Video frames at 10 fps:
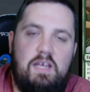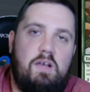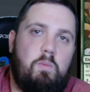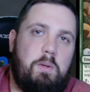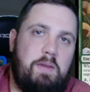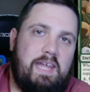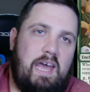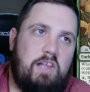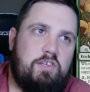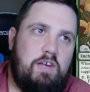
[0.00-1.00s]
when we
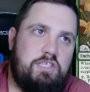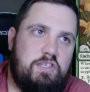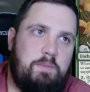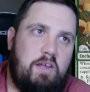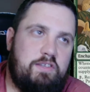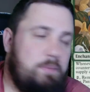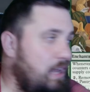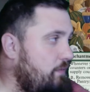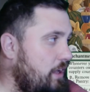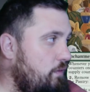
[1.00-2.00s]
cast creature spells of mana
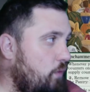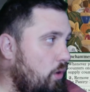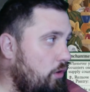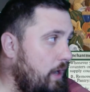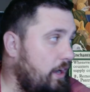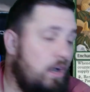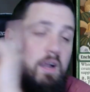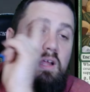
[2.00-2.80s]
value 4 or greater.